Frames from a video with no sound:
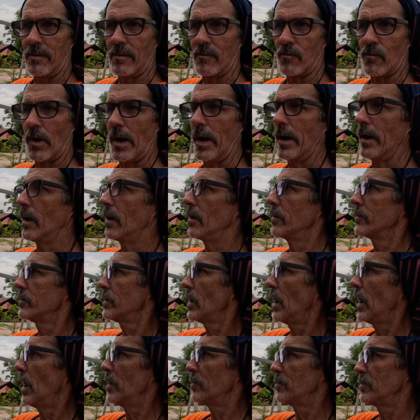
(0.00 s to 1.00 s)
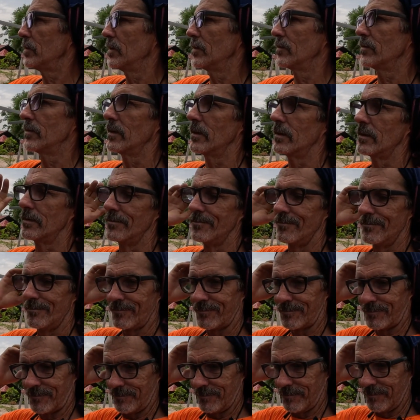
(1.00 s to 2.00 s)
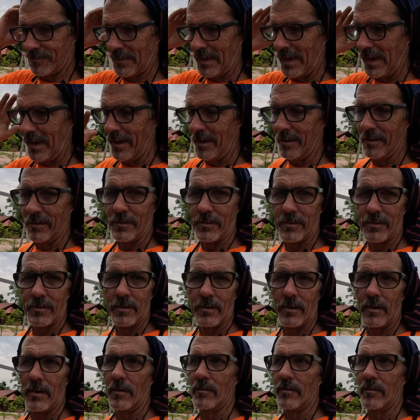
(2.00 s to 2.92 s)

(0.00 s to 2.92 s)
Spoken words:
right on top of the ends